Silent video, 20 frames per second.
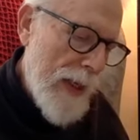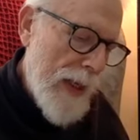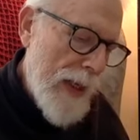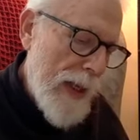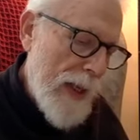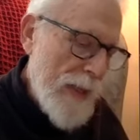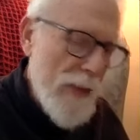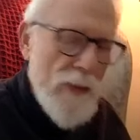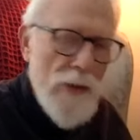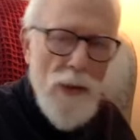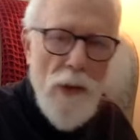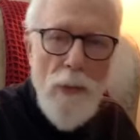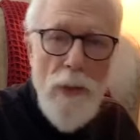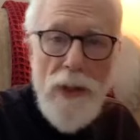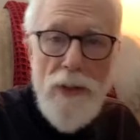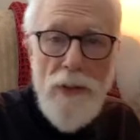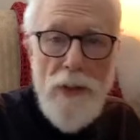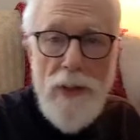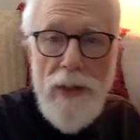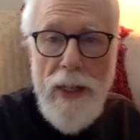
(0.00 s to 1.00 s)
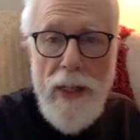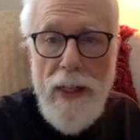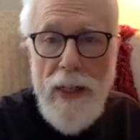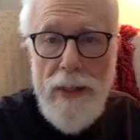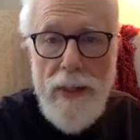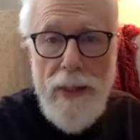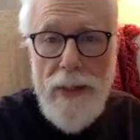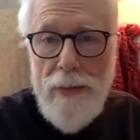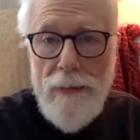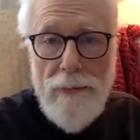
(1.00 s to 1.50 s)
And it's a question that I
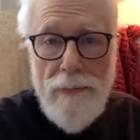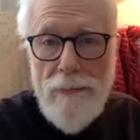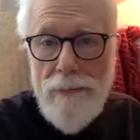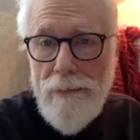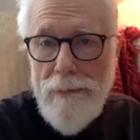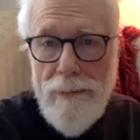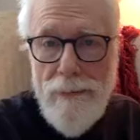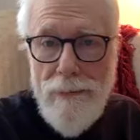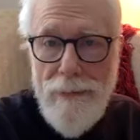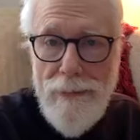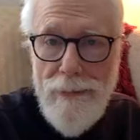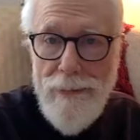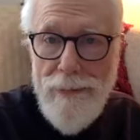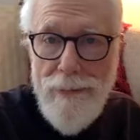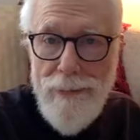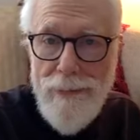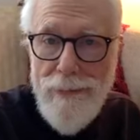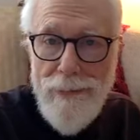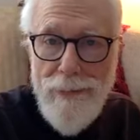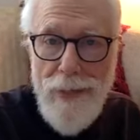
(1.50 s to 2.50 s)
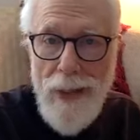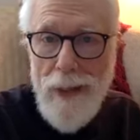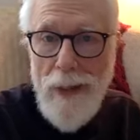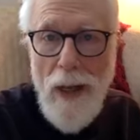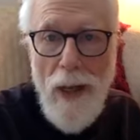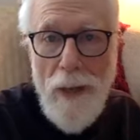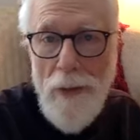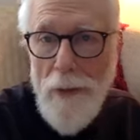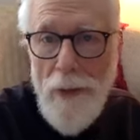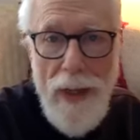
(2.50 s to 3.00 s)
get a
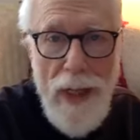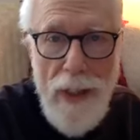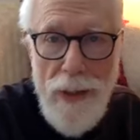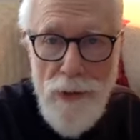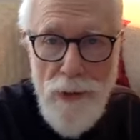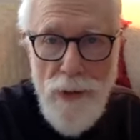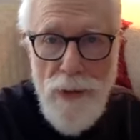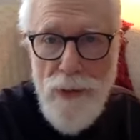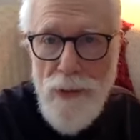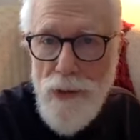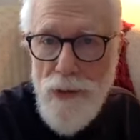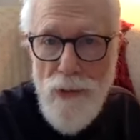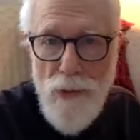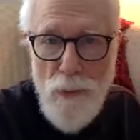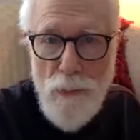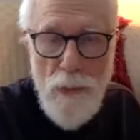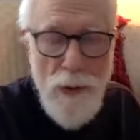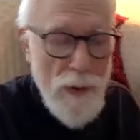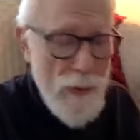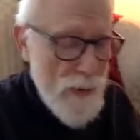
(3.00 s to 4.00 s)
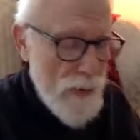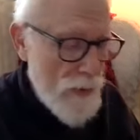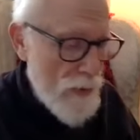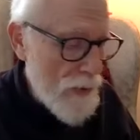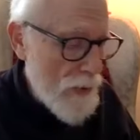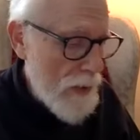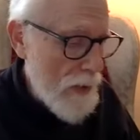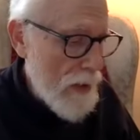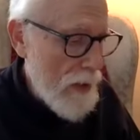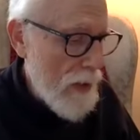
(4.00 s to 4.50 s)
lot. Are angels and
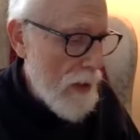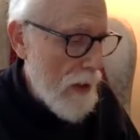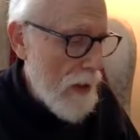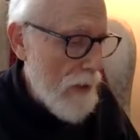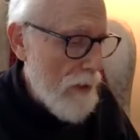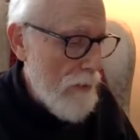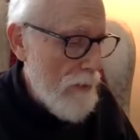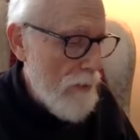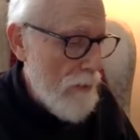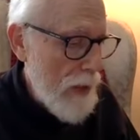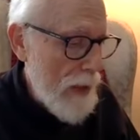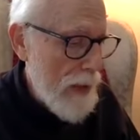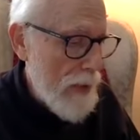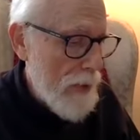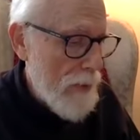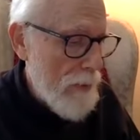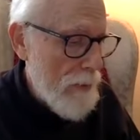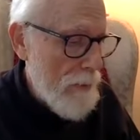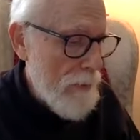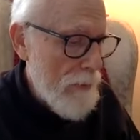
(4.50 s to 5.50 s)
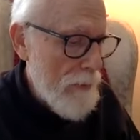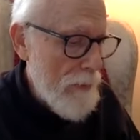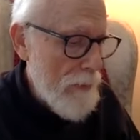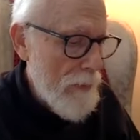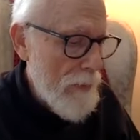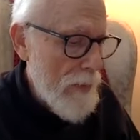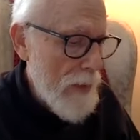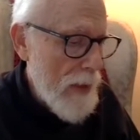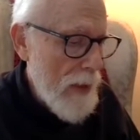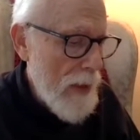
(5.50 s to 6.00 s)
spirits real?
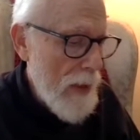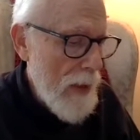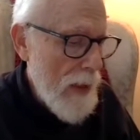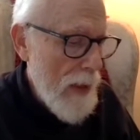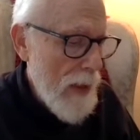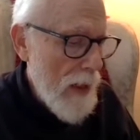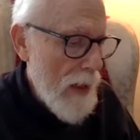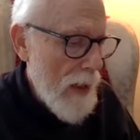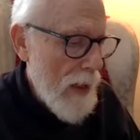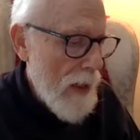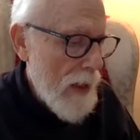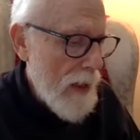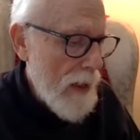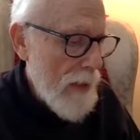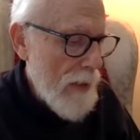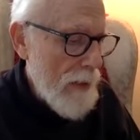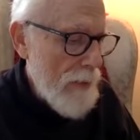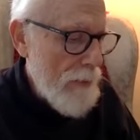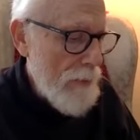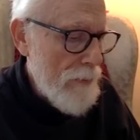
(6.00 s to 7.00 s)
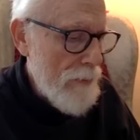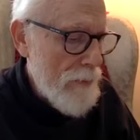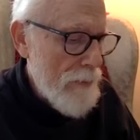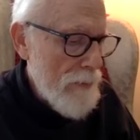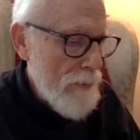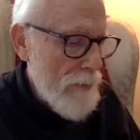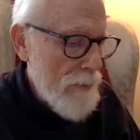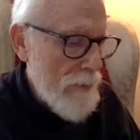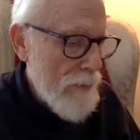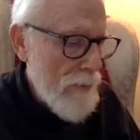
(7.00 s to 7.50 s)

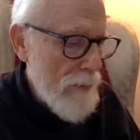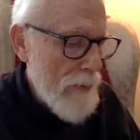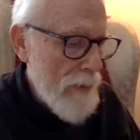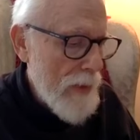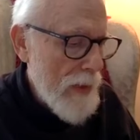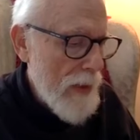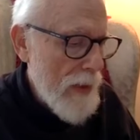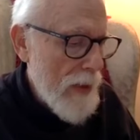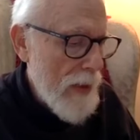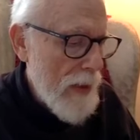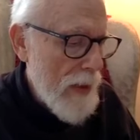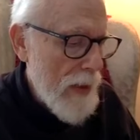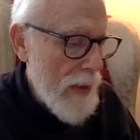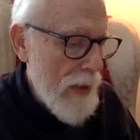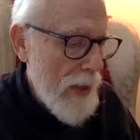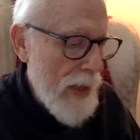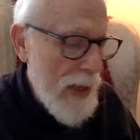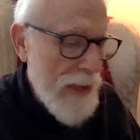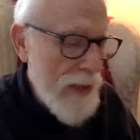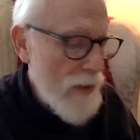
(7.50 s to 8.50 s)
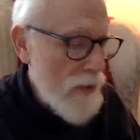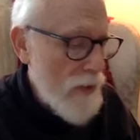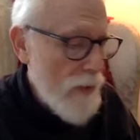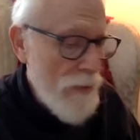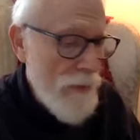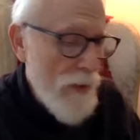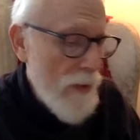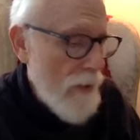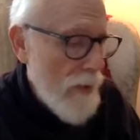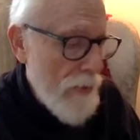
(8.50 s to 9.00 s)
And it's a
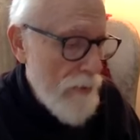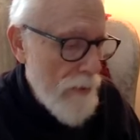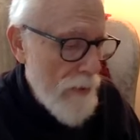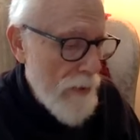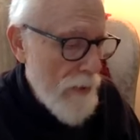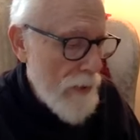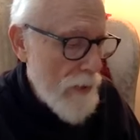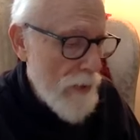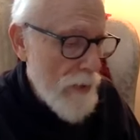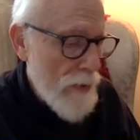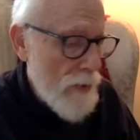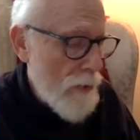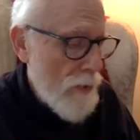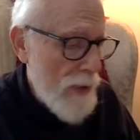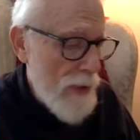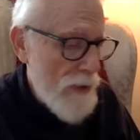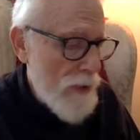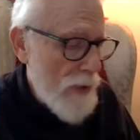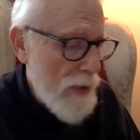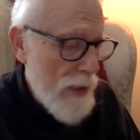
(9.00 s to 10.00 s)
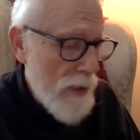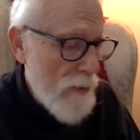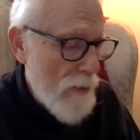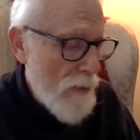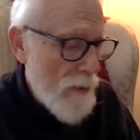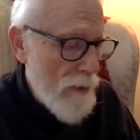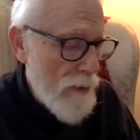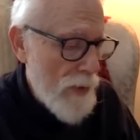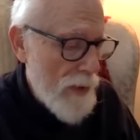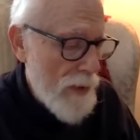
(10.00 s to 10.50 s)
very, very good question. I
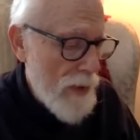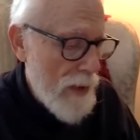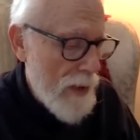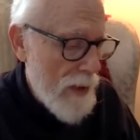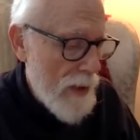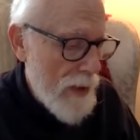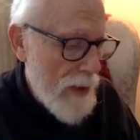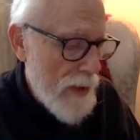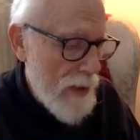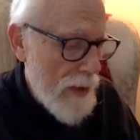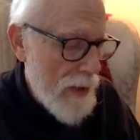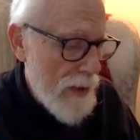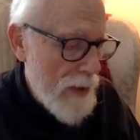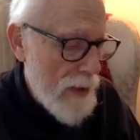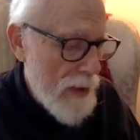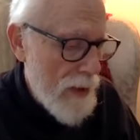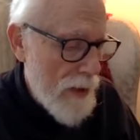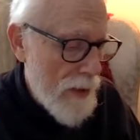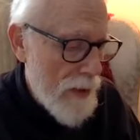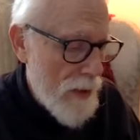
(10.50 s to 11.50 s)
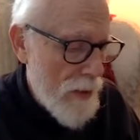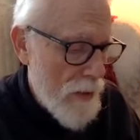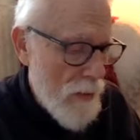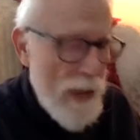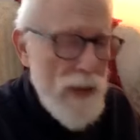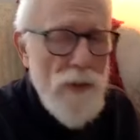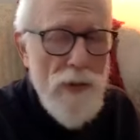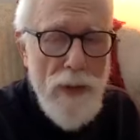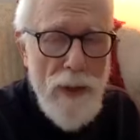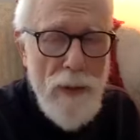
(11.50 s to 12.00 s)
won't read the entire
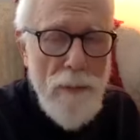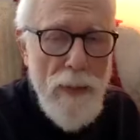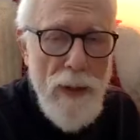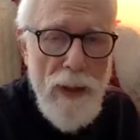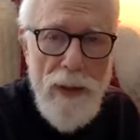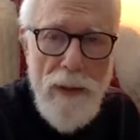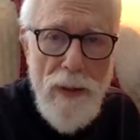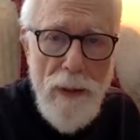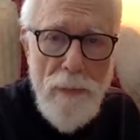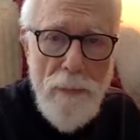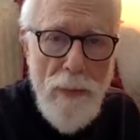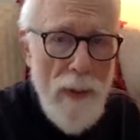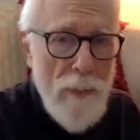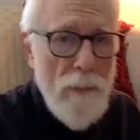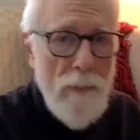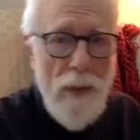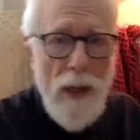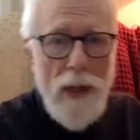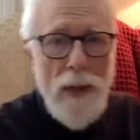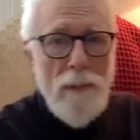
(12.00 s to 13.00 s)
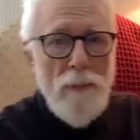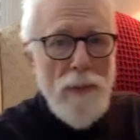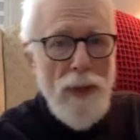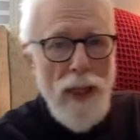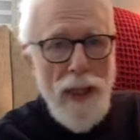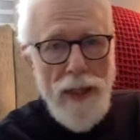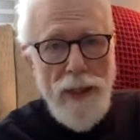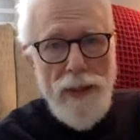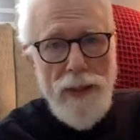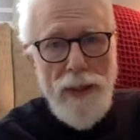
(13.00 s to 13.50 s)
question, but the bottom
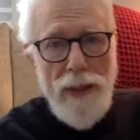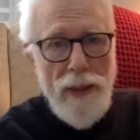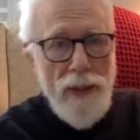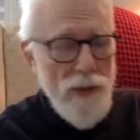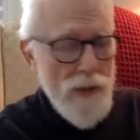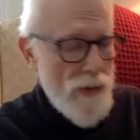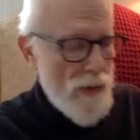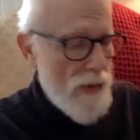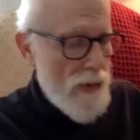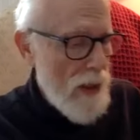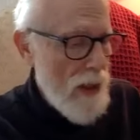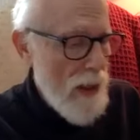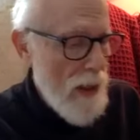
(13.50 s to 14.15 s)
line is,